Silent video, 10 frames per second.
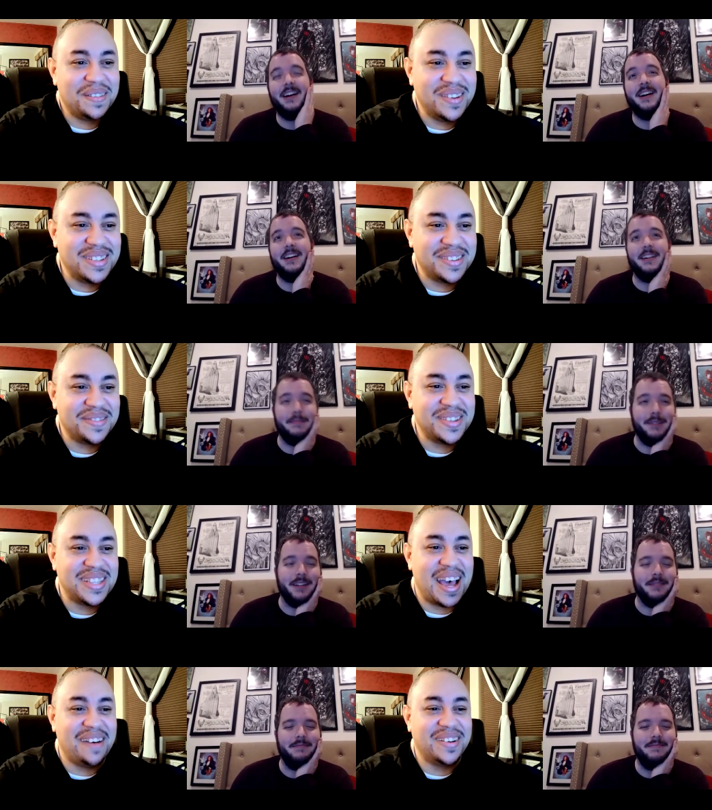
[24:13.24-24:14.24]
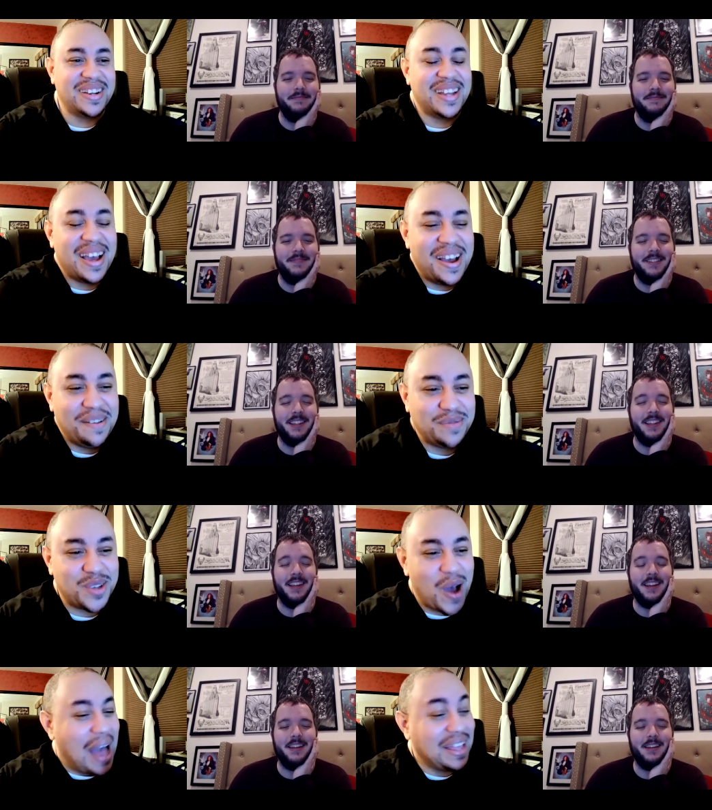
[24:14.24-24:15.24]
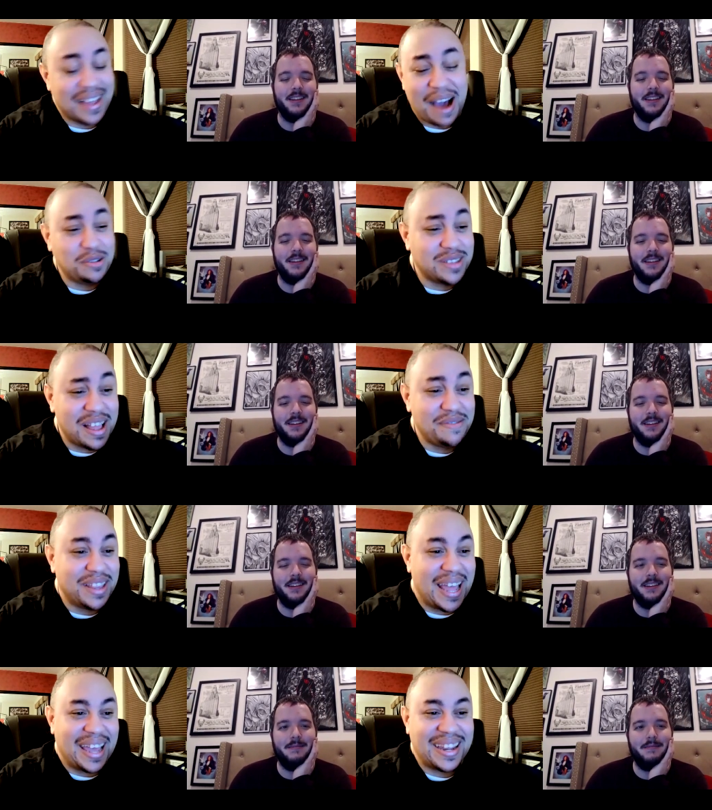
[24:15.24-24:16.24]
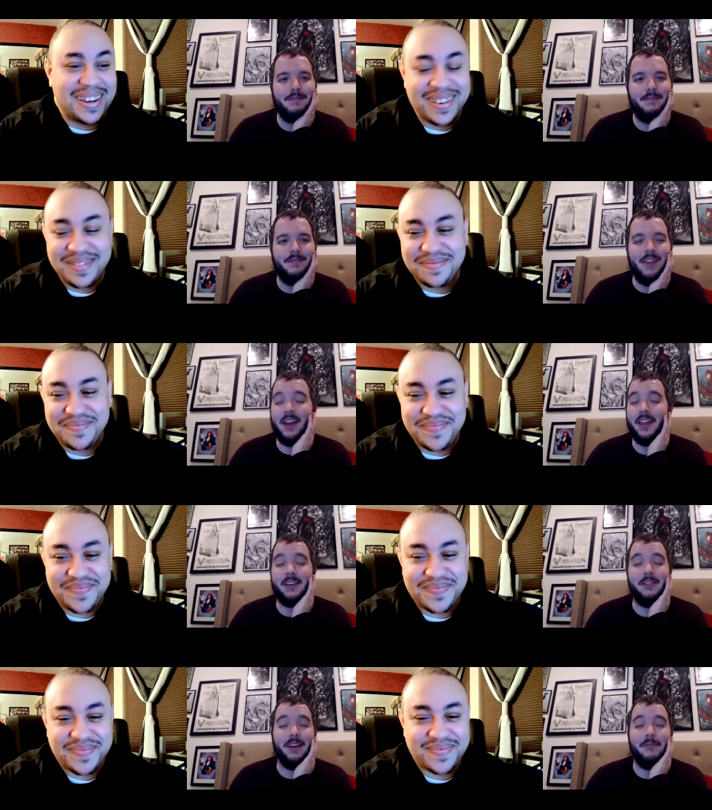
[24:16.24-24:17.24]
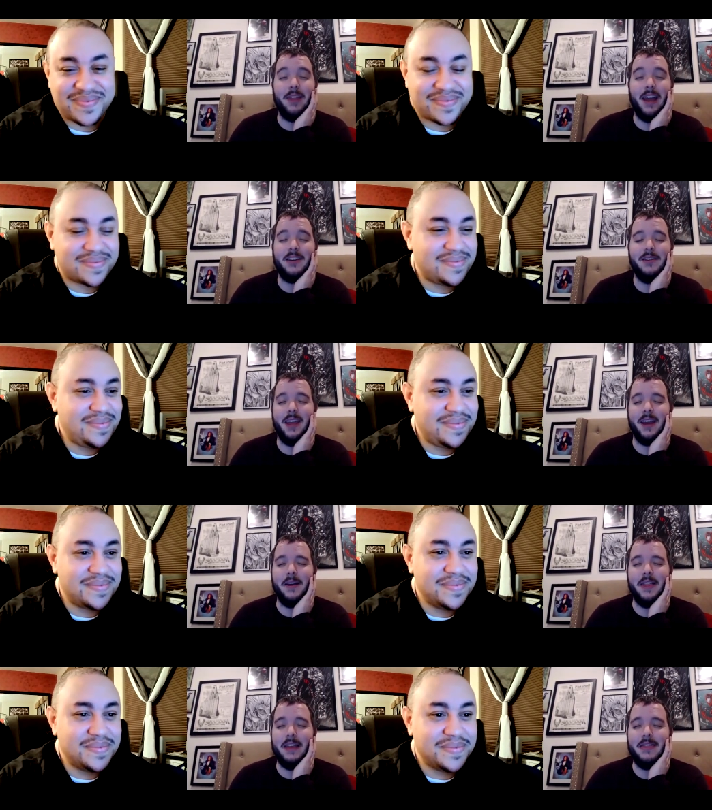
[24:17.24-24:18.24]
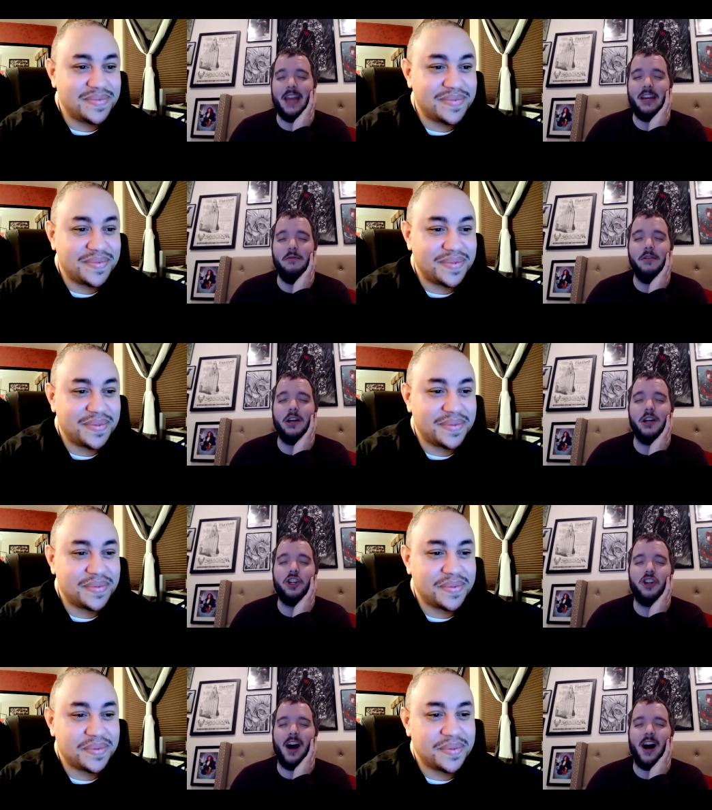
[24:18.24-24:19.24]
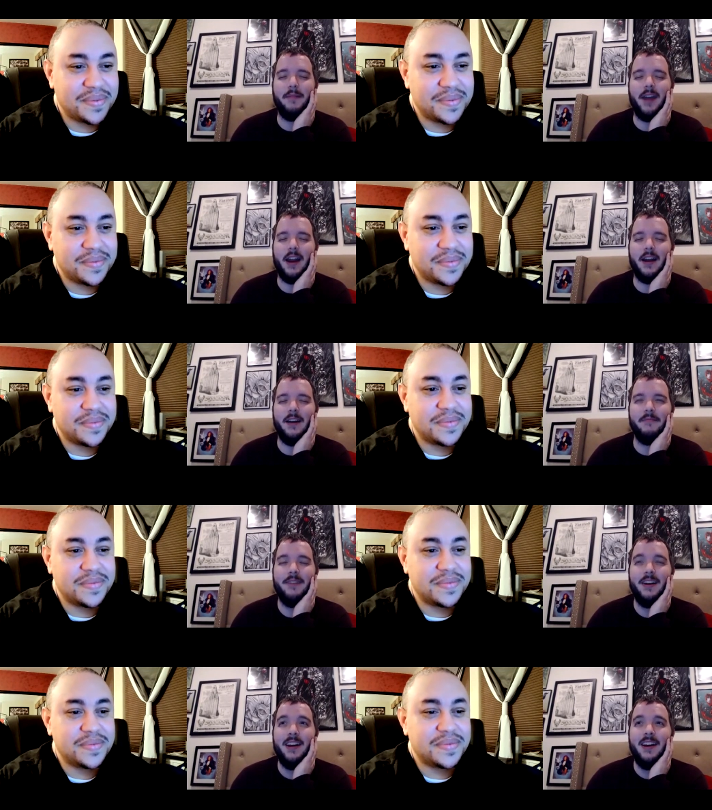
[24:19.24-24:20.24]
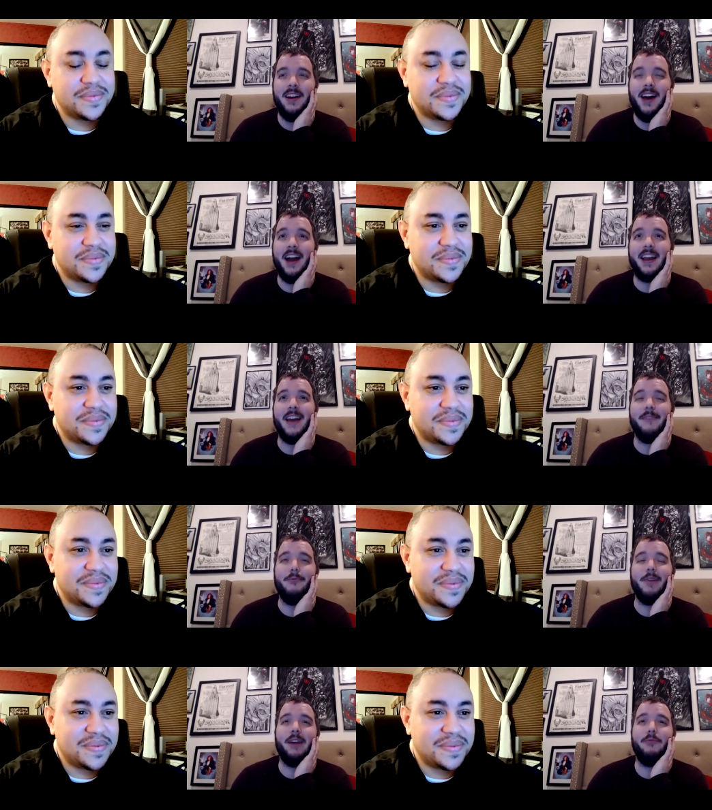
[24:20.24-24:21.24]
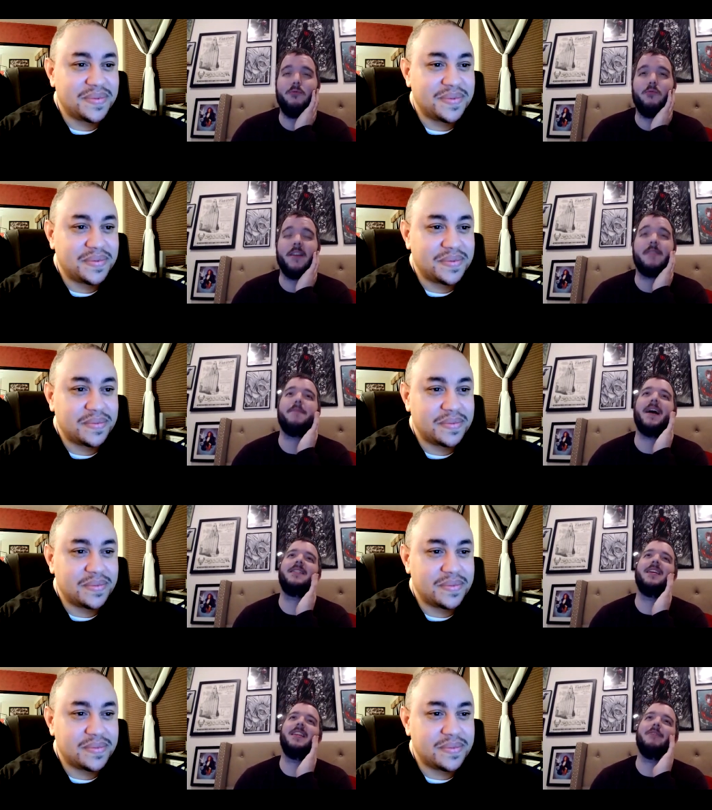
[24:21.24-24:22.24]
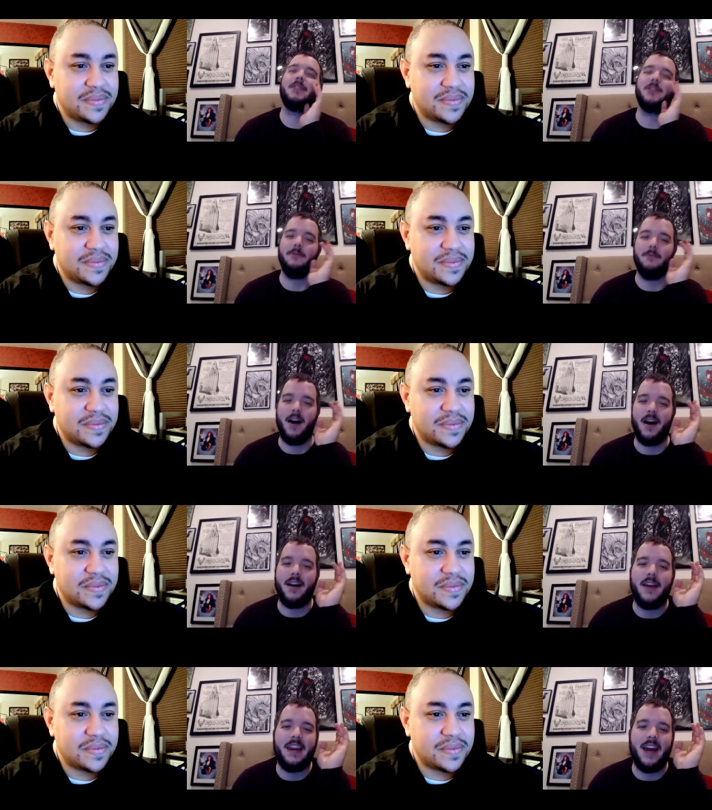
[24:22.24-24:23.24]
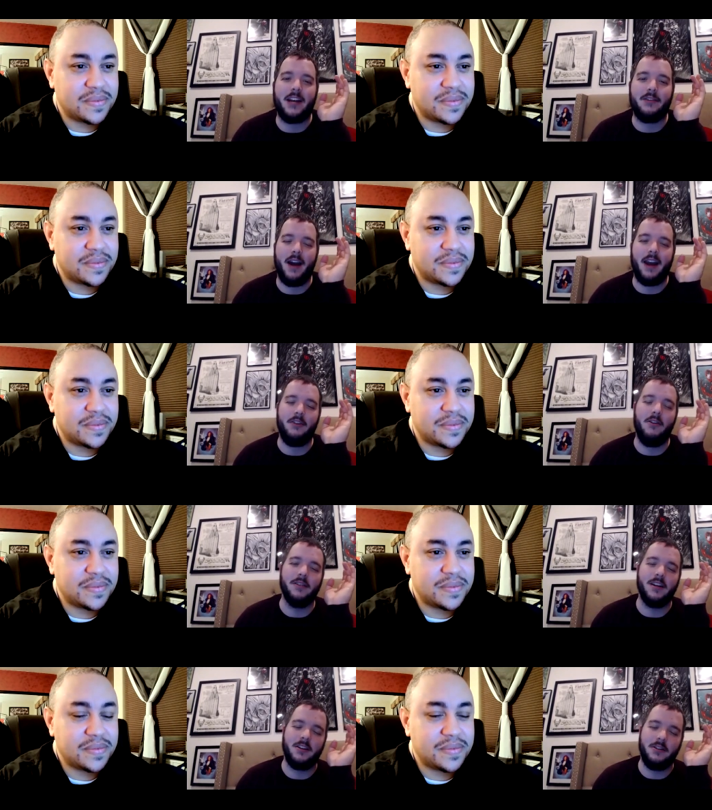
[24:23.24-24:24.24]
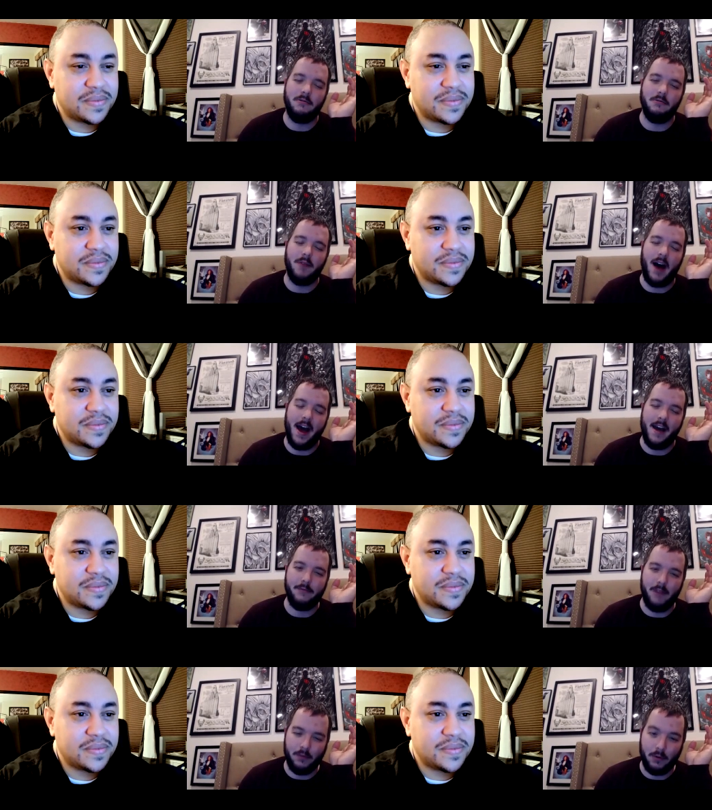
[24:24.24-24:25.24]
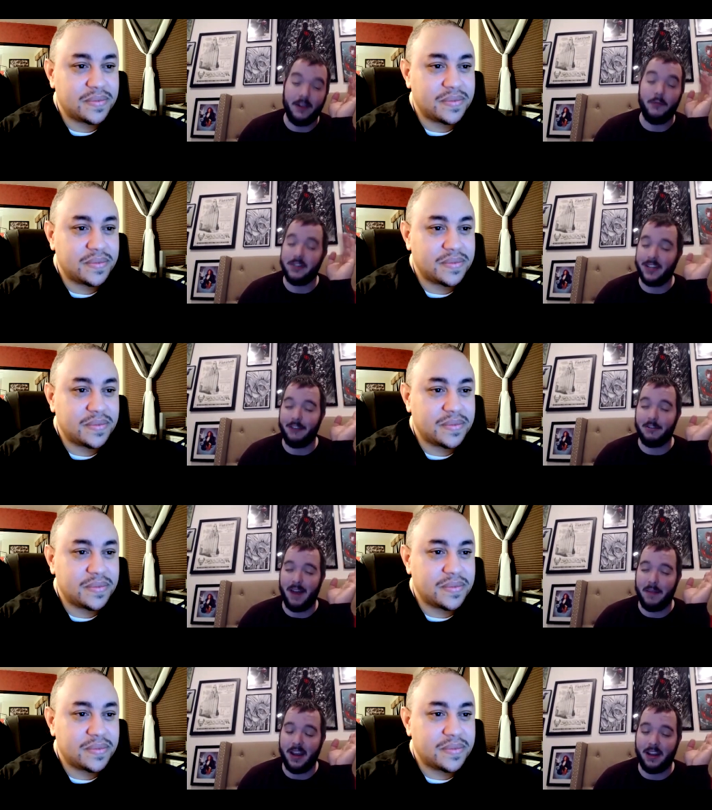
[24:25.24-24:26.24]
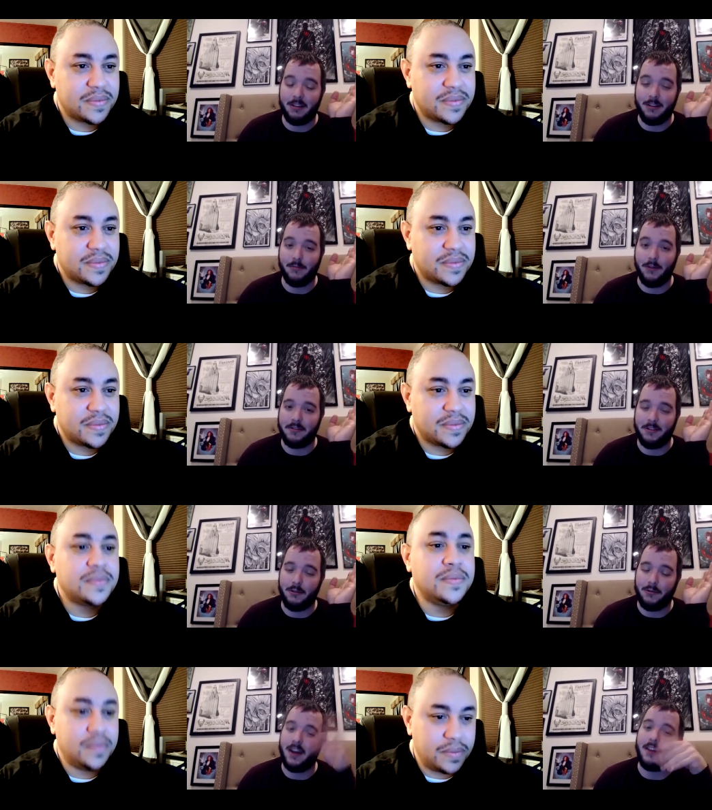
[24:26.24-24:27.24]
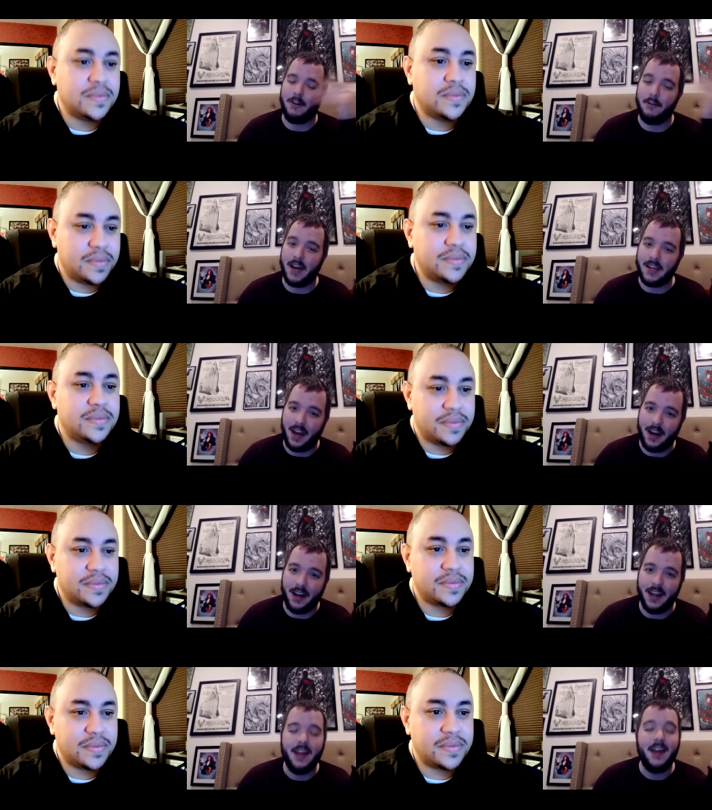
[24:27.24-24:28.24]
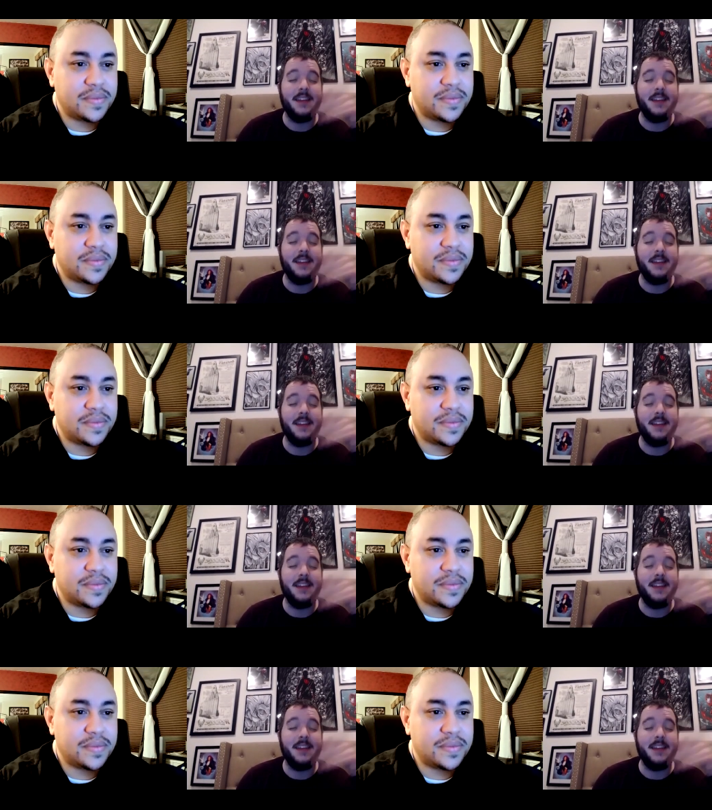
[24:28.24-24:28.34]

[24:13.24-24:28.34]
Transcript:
Speaker 1: Was that one? So I was loving that. Yeah, like so, like when actually, like they do a good job, kind of. Again, respecting the original one and not trying to hold it too high of revelry, which again was my main concern, while still creating its own identity